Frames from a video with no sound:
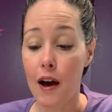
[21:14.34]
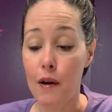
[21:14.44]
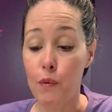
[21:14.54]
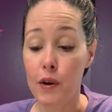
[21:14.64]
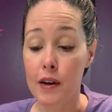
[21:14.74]

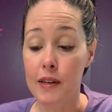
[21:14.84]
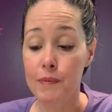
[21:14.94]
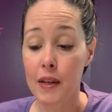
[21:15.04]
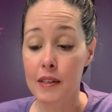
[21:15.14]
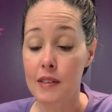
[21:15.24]
We're
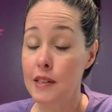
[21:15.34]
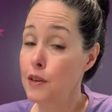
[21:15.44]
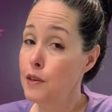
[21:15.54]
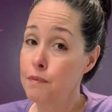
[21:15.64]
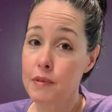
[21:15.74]

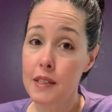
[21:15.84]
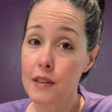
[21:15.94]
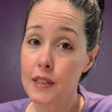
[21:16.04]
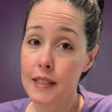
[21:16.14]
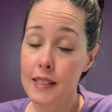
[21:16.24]
still
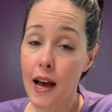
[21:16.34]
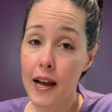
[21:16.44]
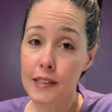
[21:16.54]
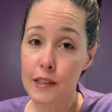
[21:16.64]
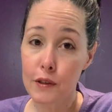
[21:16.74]

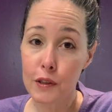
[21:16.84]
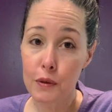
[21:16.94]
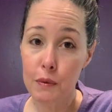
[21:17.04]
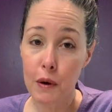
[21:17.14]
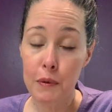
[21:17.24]
inside, still
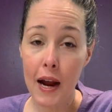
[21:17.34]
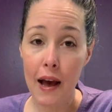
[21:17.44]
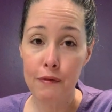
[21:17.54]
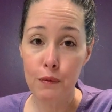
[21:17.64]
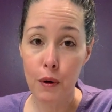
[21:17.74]
doing what
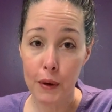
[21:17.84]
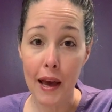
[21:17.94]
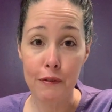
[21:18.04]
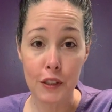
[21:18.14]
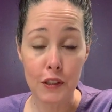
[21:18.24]
we
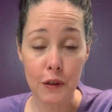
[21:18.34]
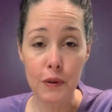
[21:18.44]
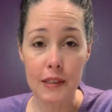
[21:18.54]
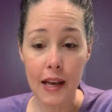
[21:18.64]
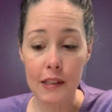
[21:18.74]
have to do,
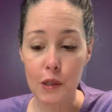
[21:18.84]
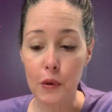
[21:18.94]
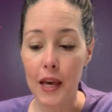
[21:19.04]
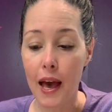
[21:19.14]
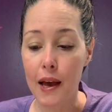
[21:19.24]
and that's
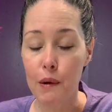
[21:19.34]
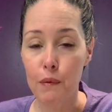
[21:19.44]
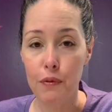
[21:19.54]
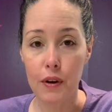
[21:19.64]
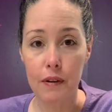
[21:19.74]
okay.
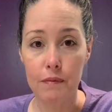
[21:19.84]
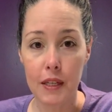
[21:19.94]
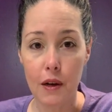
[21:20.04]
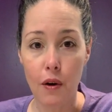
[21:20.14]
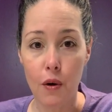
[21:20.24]
We're,
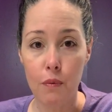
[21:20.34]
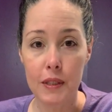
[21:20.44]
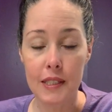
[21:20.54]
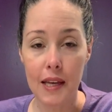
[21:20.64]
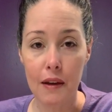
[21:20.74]
you know, home
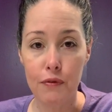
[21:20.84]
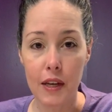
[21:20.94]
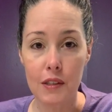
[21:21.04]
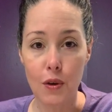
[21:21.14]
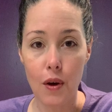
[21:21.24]
and safe.
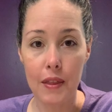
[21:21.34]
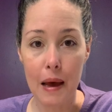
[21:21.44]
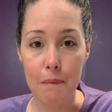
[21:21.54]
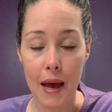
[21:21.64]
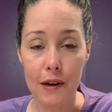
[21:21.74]
That's all
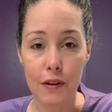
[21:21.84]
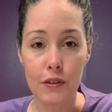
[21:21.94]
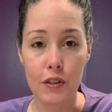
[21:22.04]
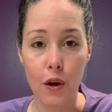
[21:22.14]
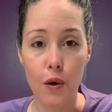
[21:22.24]
that
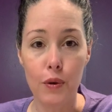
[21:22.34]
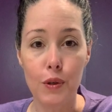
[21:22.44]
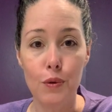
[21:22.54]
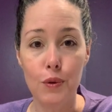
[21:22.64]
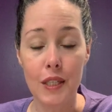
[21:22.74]
matters. So
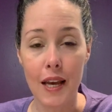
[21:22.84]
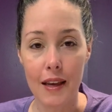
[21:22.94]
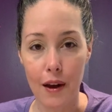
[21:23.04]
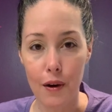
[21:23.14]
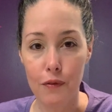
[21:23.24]
you
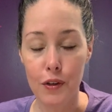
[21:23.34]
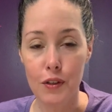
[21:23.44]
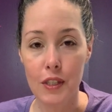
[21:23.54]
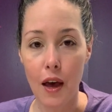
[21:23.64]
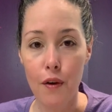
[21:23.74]
take care of
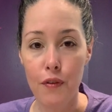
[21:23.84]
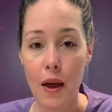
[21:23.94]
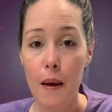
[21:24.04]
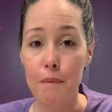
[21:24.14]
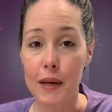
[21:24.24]
yourself.
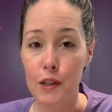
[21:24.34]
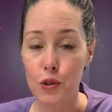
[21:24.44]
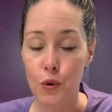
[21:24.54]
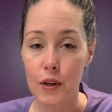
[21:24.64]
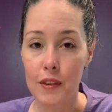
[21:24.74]
Make
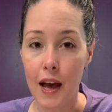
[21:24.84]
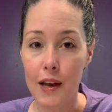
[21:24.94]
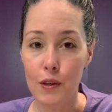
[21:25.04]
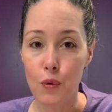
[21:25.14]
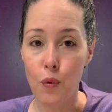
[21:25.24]
sure
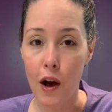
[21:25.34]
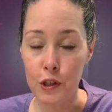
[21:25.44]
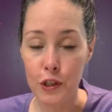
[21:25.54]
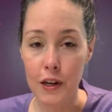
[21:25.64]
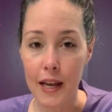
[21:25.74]
that you
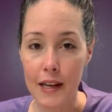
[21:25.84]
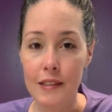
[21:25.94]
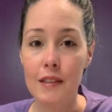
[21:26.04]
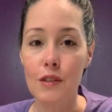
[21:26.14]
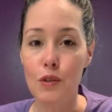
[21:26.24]
wash your
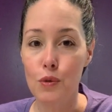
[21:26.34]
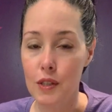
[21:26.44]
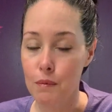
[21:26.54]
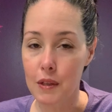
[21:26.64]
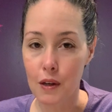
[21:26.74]
hands. Do
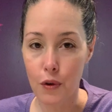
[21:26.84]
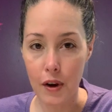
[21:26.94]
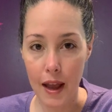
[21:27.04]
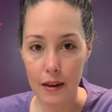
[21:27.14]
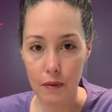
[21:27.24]
something
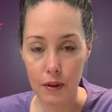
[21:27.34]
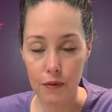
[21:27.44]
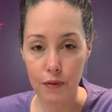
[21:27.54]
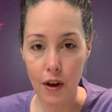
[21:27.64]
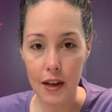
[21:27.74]
creative
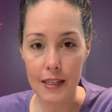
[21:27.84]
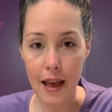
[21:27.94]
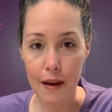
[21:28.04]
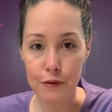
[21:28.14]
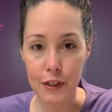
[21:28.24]
and fun
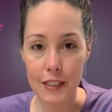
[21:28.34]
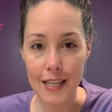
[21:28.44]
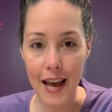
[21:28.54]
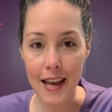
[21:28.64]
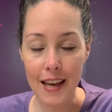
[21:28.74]
every
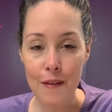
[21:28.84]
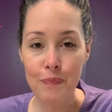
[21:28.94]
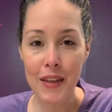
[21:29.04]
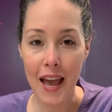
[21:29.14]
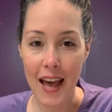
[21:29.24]
day,
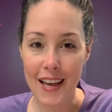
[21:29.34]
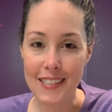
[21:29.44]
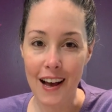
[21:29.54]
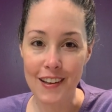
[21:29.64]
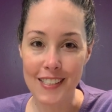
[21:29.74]

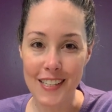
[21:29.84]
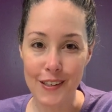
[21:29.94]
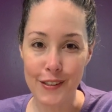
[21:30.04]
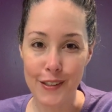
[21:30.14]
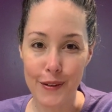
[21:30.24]
and I'll see
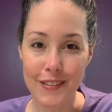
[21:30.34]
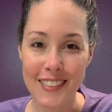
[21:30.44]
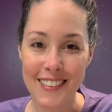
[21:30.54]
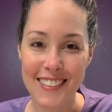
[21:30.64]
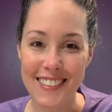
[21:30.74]
you soon.
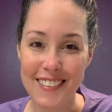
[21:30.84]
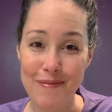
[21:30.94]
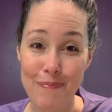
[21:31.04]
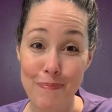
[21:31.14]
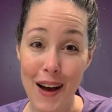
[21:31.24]

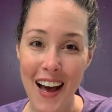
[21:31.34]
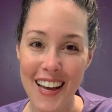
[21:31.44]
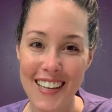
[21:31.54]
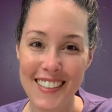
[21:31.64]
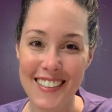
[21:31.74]
Bye.